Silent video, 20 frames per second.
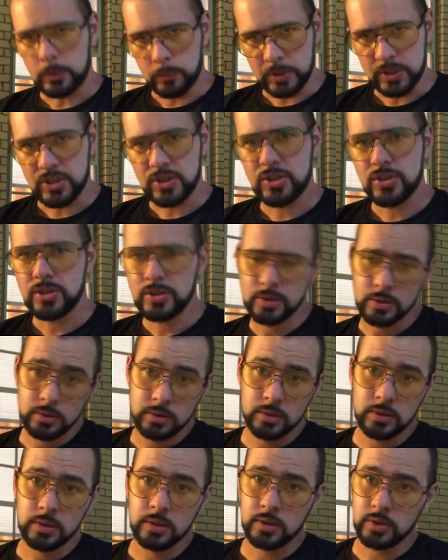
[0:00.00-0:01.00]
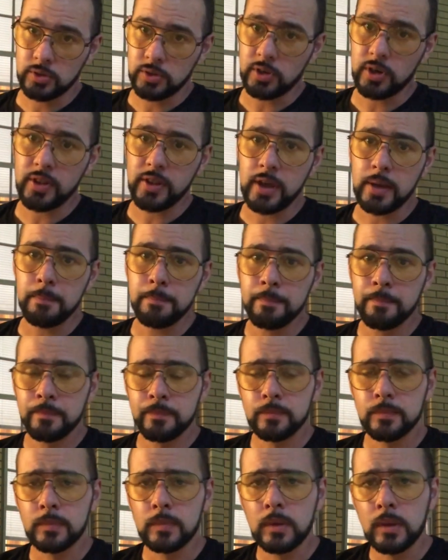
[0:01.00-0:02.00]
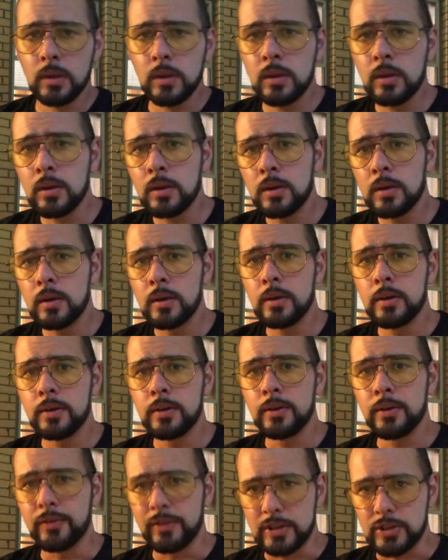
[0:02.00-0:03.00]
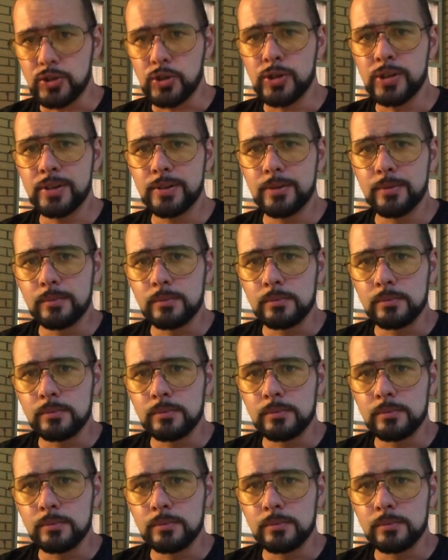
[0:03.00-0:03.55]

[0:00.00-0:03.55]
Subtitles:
which good on them. They should.